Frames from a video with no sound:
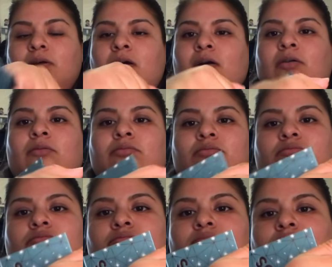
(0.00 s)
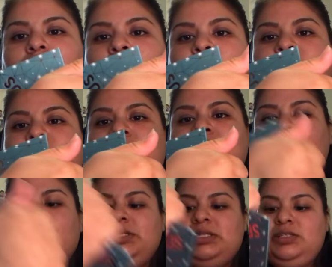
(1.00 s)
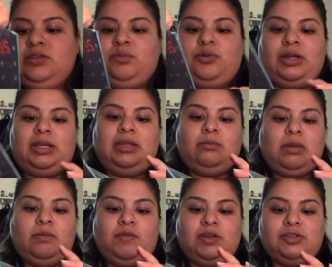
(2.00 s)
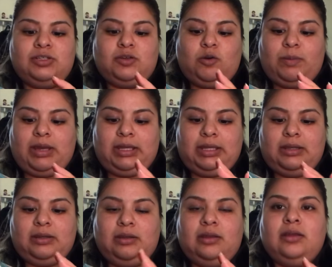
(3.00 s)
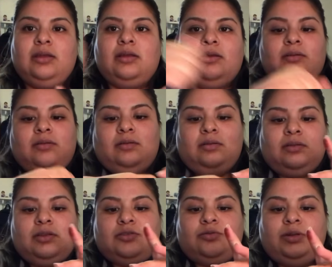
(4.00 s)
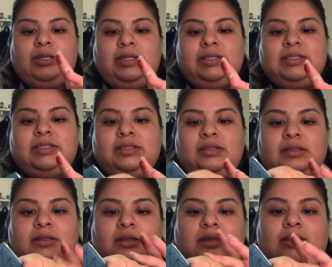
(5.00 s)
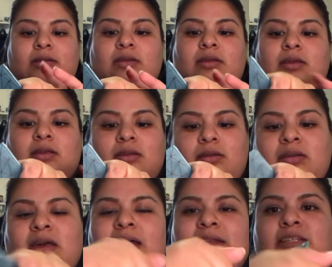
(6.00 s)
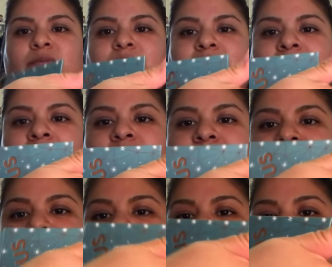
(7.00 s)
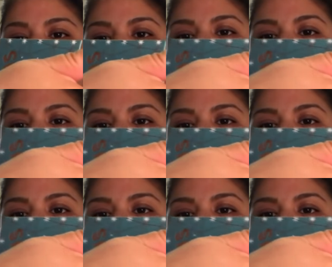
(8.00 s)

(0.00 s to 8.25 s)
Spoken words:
oh well, that one's a little bit disappointing. Maybe if I just go back in. This one is not as pigmented